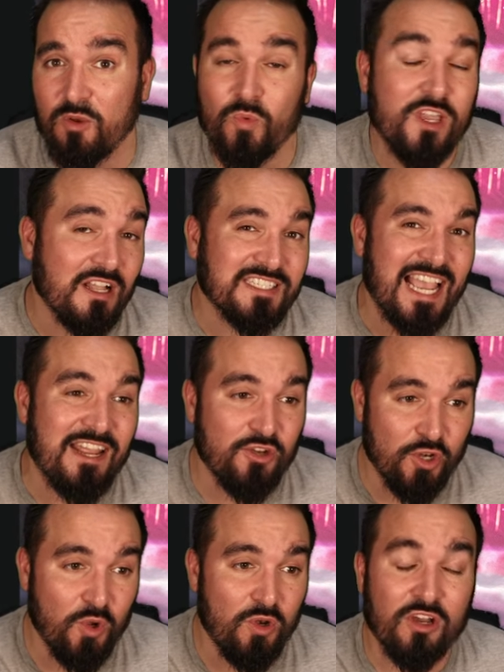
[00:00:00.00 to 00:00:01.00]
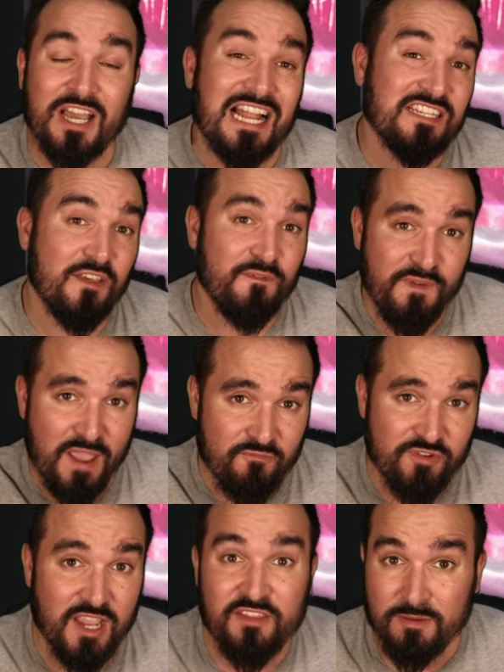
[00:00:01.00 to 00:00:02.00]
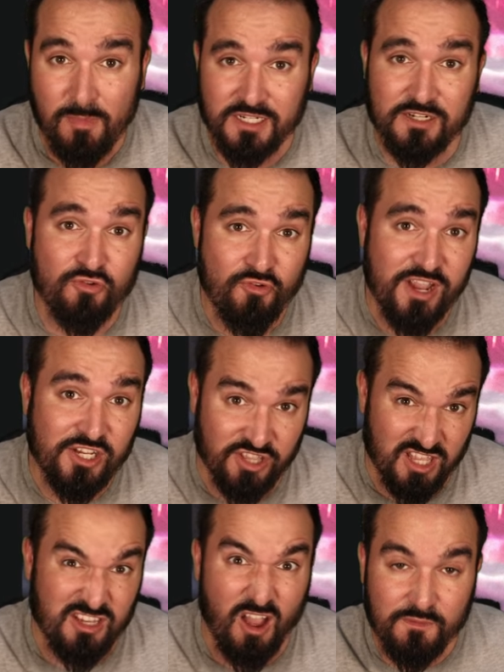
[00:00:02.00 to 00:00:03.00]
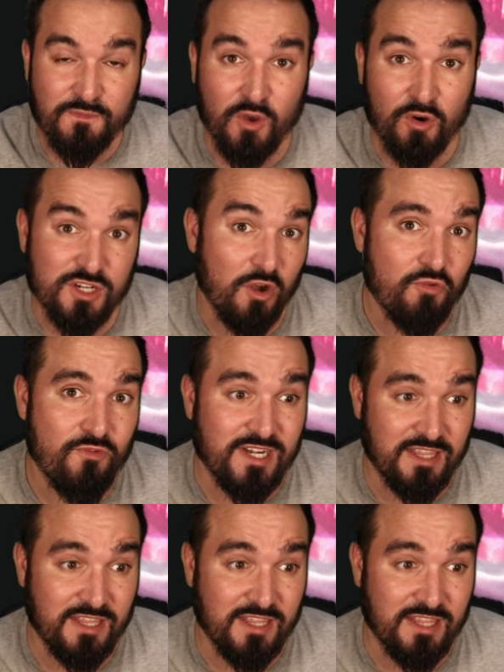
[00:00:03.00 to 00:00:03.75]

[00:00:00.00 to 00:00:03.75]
we got a new look at the Fenrir, the modded creature that's on Fjordur already,